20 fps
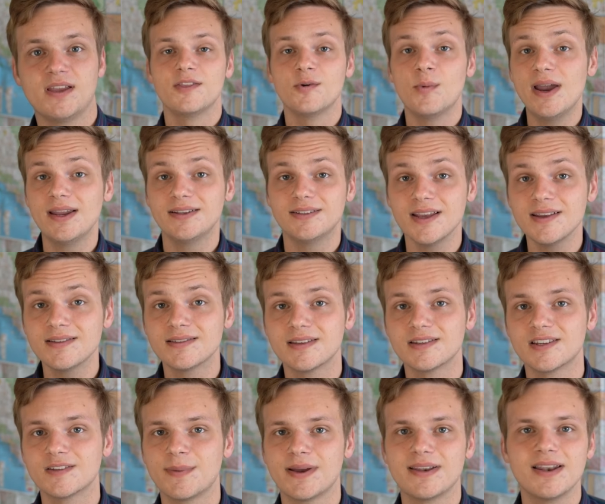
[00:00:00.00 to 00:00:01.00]
The way it does
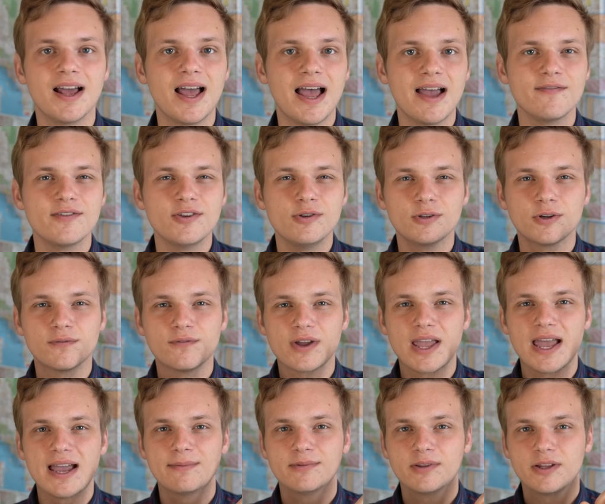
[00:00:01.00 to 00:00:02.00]
this is by not having you learn
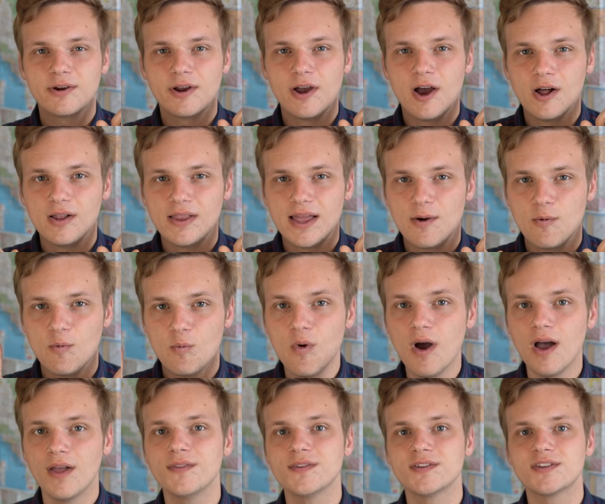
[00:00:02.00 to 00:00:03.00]
vocabulary all at
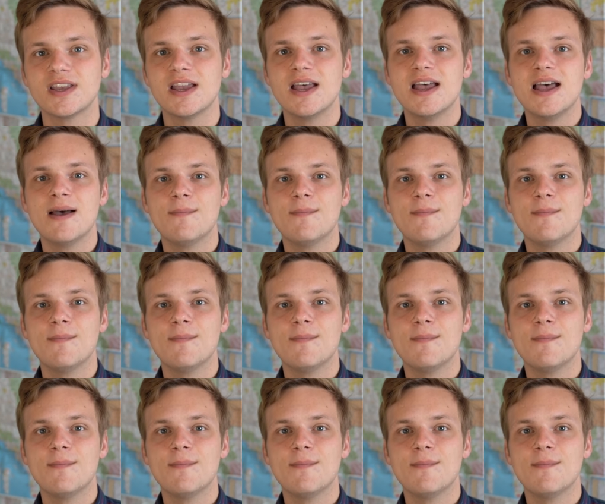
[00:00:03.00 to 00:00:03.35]
once,